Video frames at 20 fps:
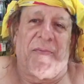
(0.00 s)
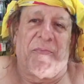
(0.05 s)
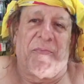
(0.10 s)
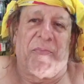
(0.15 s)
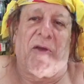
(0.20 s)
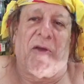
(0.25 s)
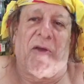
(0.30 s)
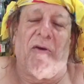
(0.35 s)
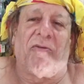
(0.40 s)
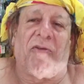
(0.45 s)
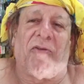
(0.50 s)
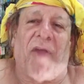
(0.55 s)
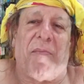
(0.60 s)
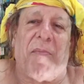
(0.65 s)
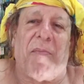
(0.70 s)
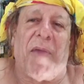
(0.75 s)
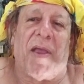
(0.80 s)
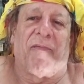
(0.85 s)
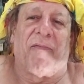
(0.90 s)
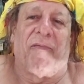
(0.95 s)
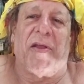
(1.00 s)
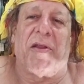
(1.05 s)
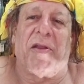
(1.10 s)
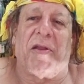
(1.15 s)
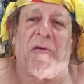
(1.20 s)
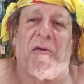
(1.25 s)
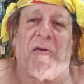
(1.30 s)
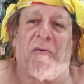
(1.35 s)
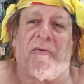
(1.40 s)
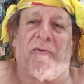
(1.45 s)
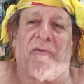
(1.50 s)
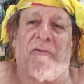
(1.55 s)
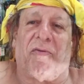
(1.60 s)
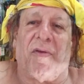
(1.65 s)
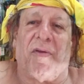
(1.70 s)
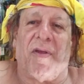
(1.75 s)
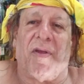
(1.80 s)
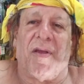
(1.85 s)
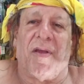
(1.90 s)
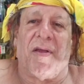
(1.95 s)
Because I make videos
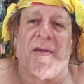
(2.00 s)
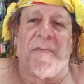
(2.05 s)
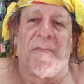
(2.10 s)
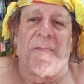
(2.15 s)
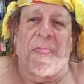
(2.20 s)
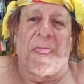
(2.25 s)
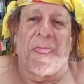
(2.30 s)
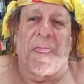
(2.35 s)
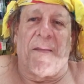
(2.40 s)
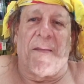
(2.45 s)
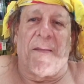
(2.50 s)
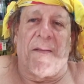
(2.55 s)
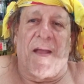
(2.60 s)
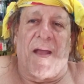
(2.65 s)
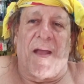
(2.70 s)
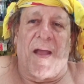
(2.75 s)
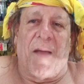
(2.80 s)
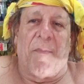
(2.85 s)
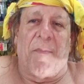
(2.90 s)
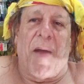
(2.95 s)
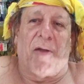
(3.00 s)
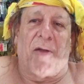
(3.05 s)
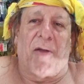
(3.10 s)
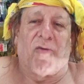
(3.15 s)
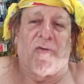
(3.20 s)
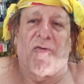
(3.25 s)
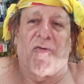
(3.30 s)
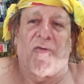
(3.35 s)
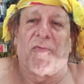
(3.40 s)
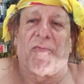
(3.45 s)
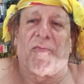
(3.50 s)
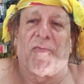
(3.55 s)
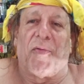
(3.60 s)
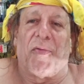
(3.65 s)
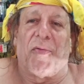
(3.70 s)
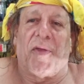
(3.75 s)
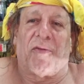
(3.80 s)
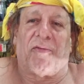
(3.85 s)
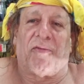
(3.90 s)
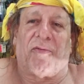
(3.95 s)
about the
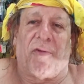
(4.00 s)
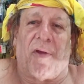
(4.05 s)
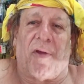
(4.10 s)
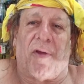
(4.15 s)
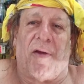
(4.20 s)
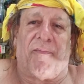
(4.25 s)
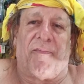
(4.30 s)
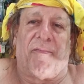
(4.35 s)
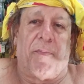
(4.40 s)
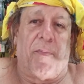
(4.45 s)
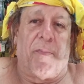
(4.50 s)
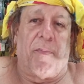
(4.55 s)
truthfulness of